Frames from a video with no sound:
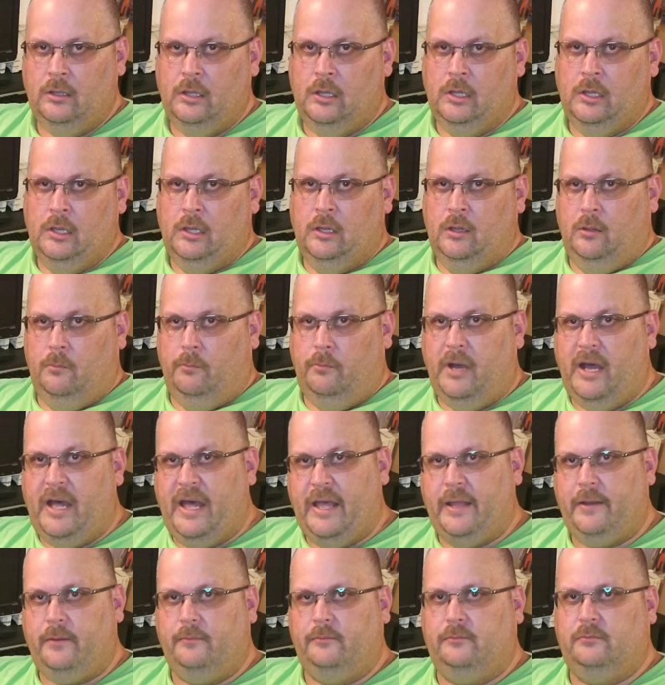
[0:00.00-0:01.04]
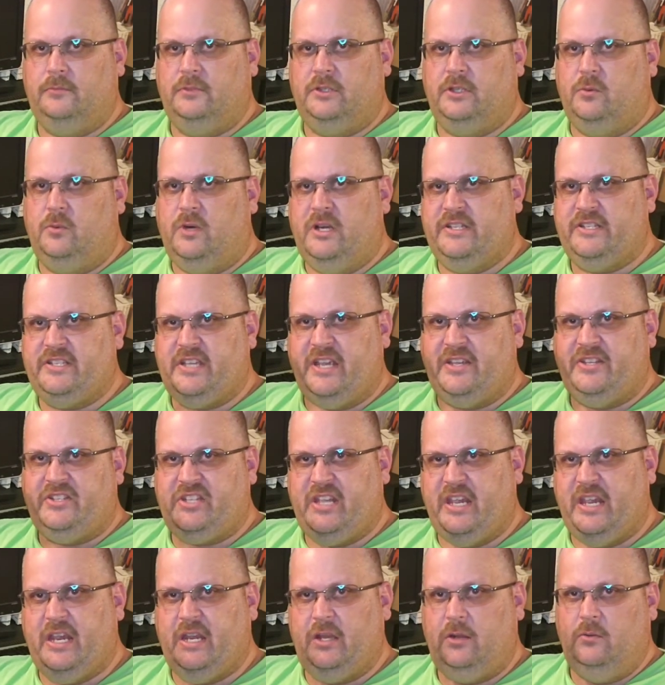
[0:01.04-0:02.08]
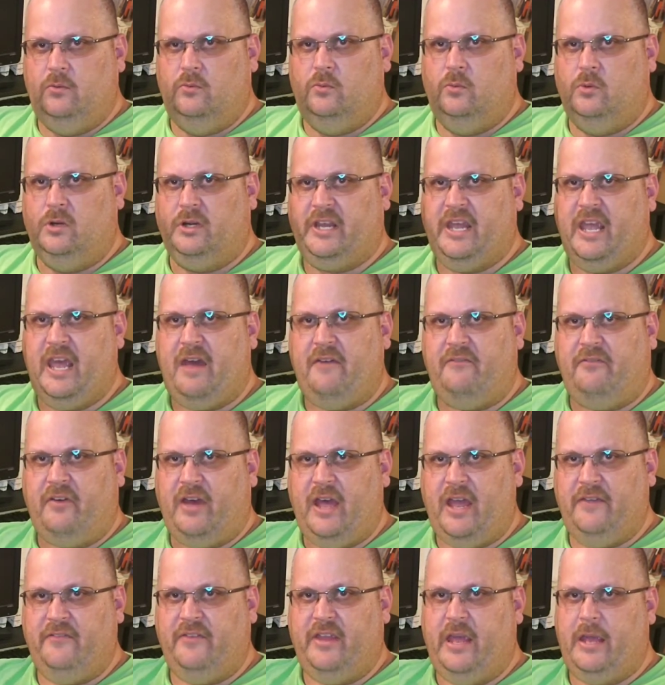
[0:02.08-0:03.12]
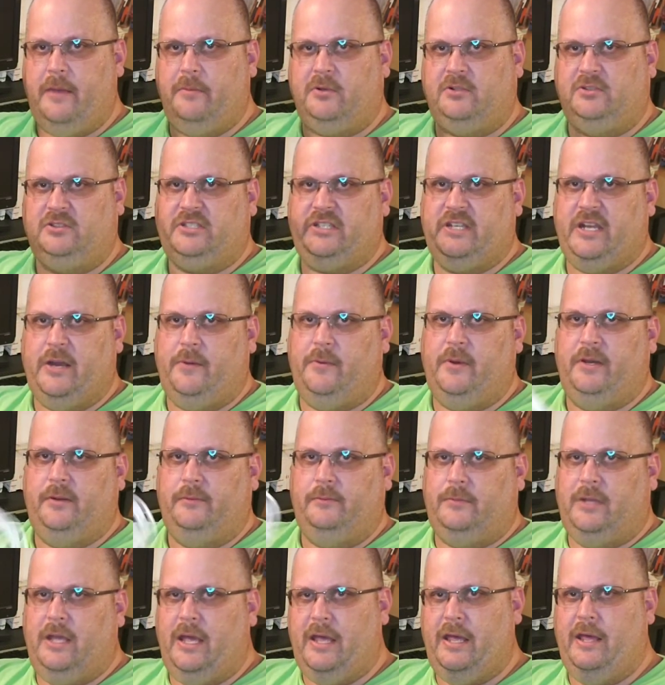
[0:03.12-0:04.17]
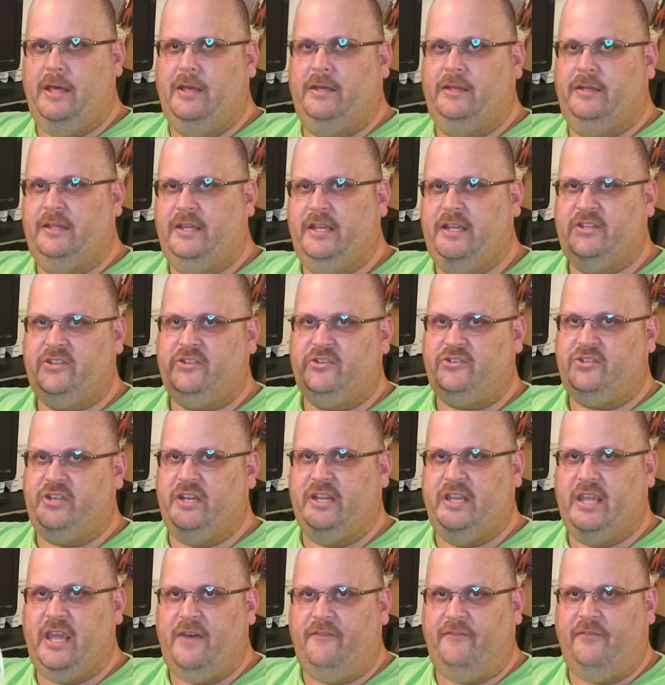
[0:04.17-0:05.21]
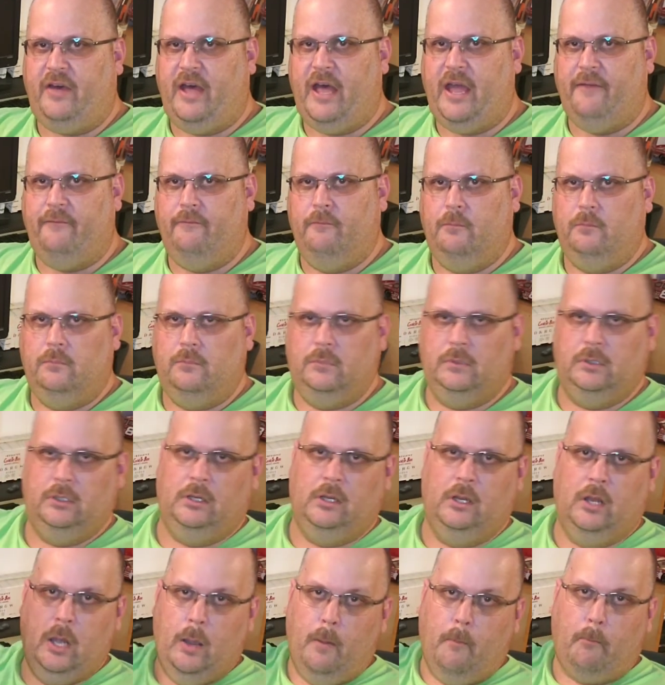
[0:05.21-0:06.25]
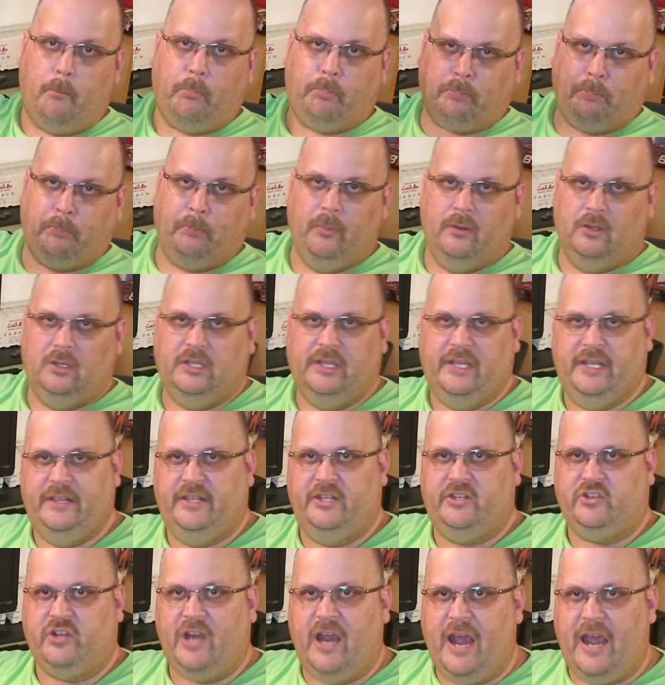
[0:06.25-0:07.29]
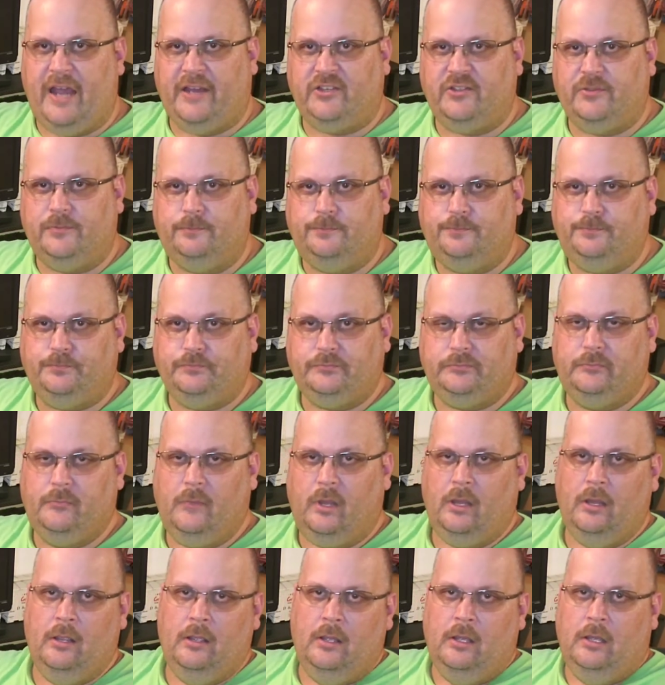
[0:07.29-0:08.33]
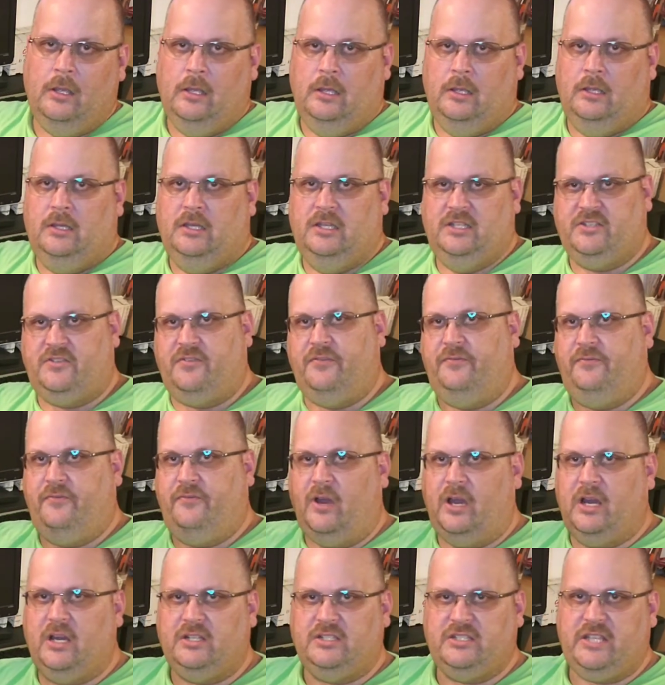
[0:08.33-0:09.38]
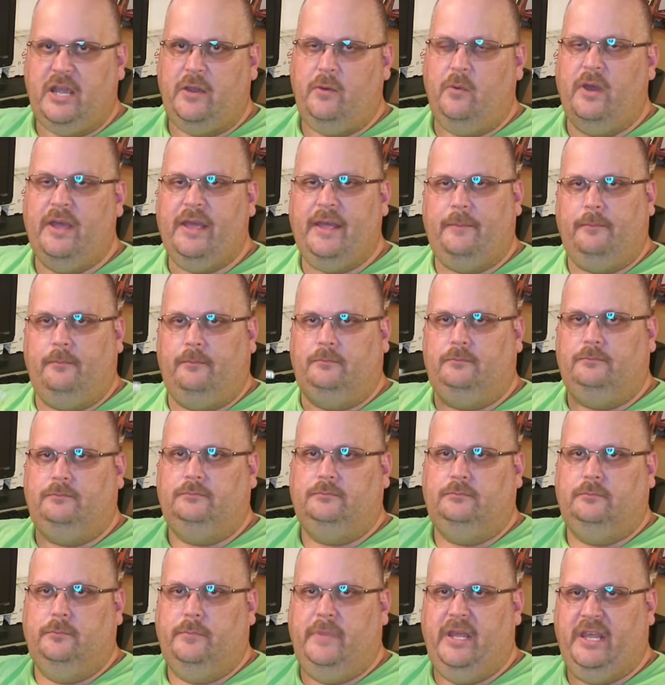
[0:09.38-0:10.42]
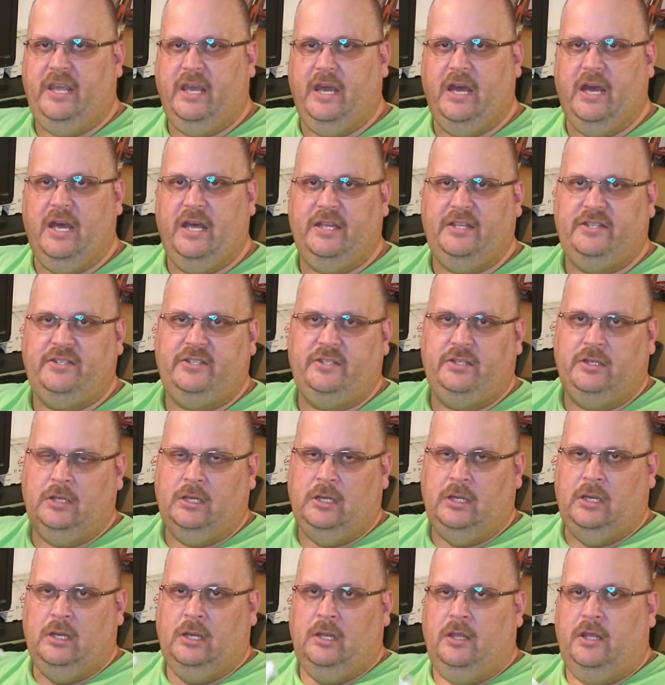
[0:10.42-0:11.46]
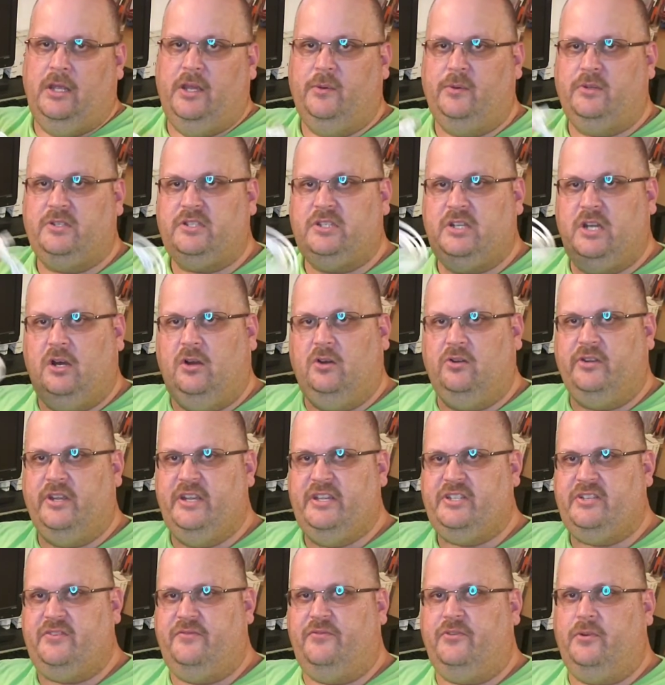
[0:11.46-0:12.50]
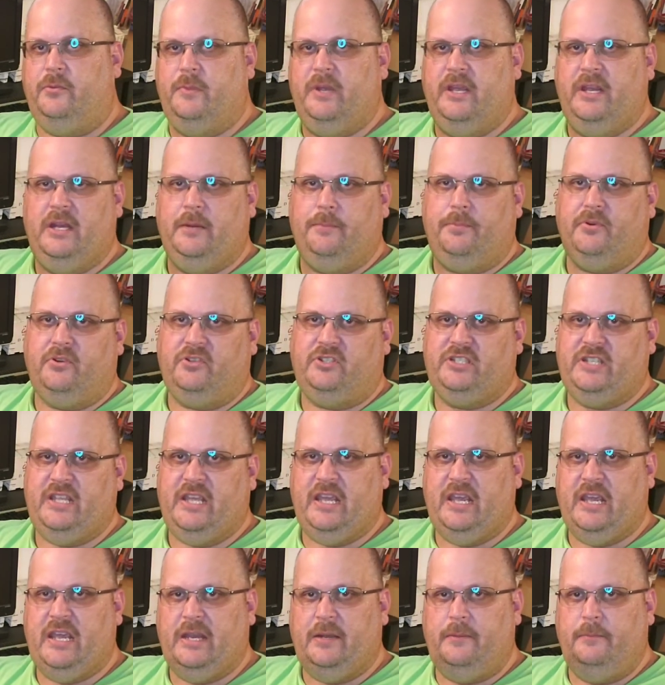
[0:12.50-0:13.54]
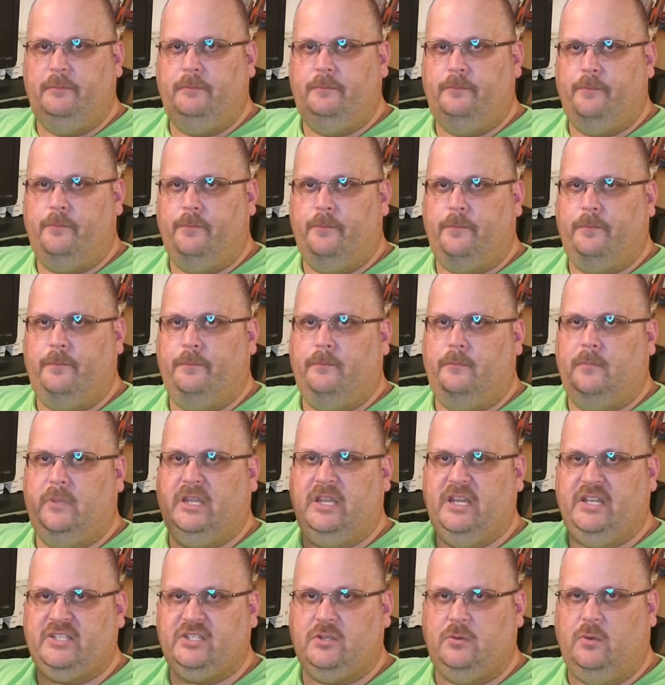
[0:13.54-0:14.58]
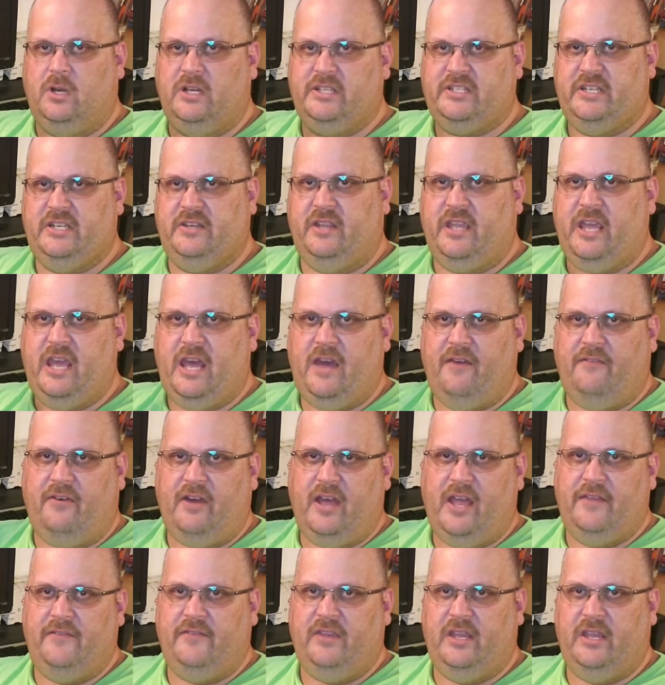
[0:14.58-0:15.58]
But the ones I seen were Cat 5 cables, and I went, huh, interesting, Cat 5. In the trash. As far as I went. Because there was no reason for me to proceed because it wasn't Cat 5e.